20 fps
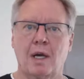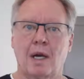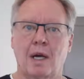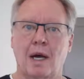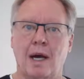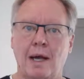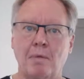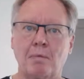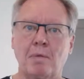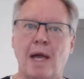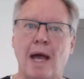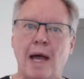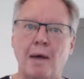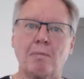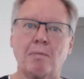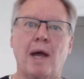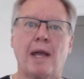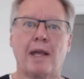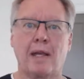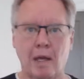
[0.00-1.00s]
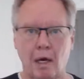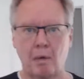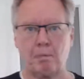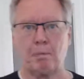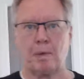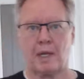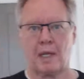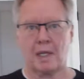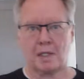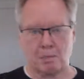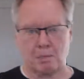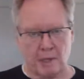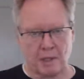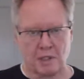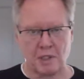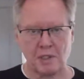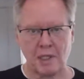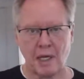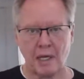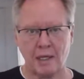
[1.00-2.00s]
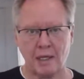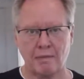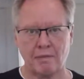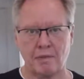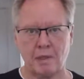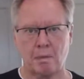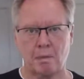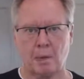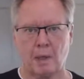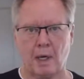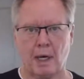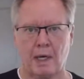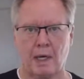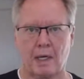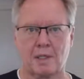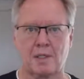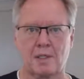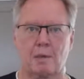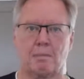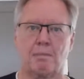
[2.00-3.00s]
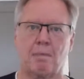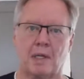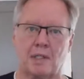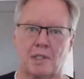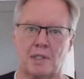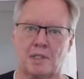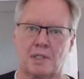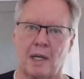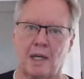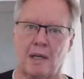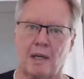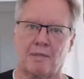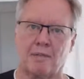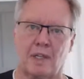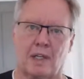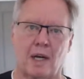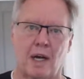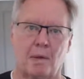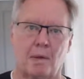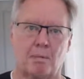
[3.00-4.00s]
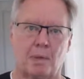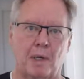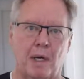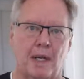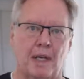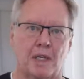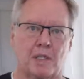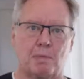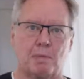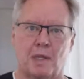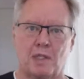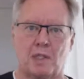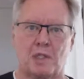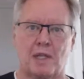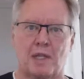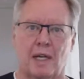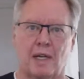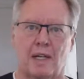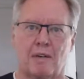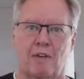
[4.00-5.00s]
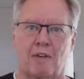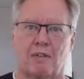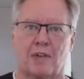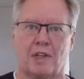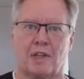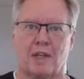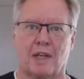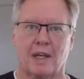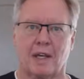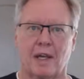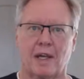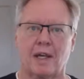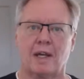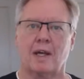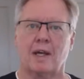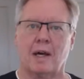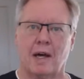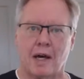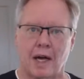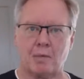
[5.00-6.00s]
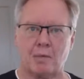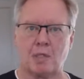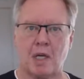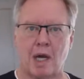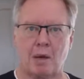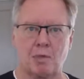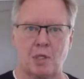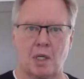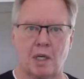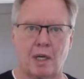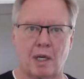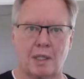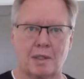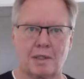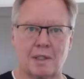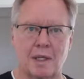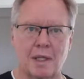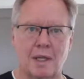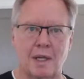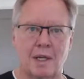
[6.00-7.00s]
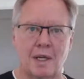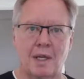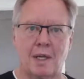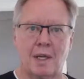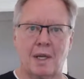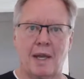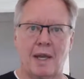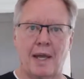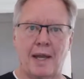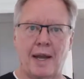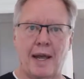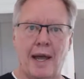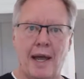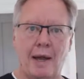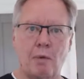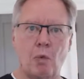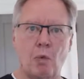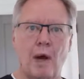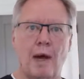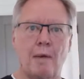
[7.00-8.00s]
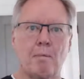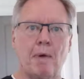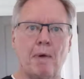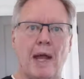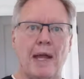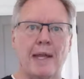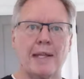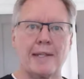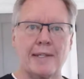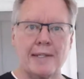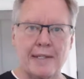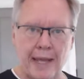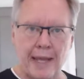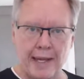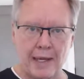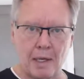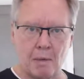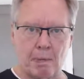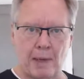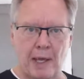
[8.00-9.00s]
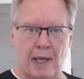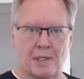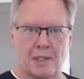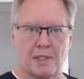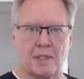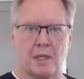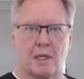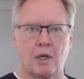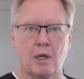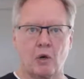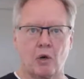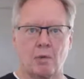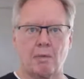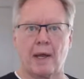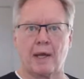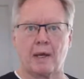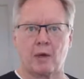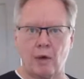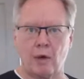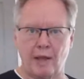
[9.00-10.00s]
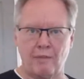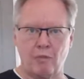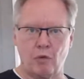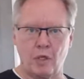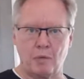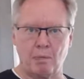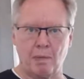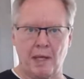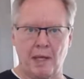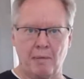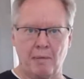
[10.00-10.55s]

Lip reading: I'm not my company. As much as I love the products, as much as I love the comp plan, as much as I love everything, I'm Tom Chenault. And I want my database to go to my grave with me.